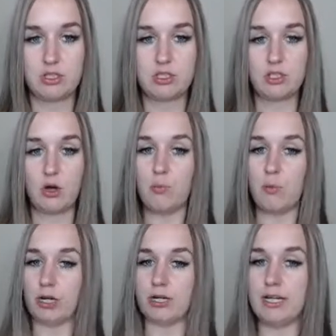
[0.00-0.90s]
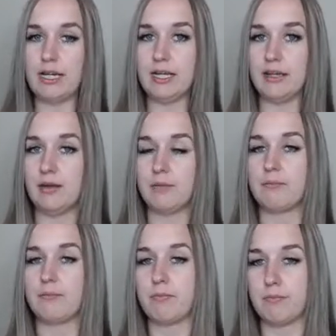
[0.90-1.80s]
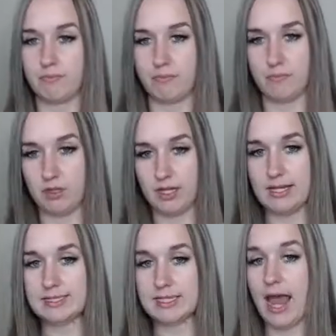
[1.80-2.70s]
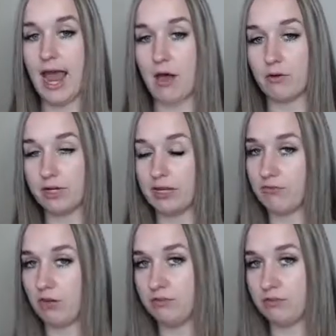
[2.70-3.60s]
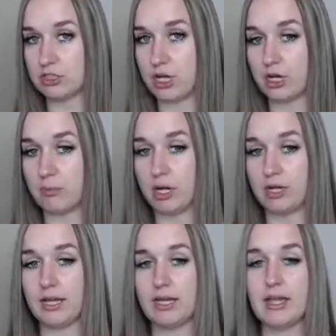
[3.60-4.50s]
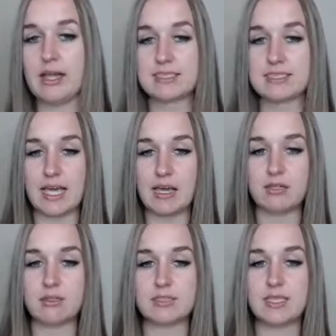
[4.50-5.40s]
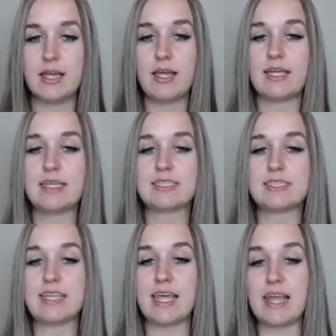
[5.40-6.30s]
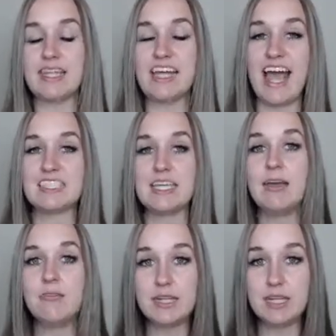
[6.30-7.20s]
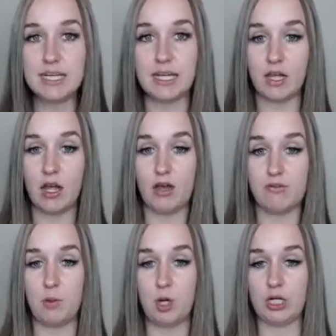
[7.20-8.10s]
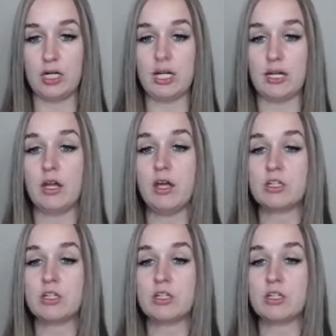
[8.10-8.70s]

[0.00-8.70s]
So marketing is how to get in front of your target market. Sales is then the activity of marketing.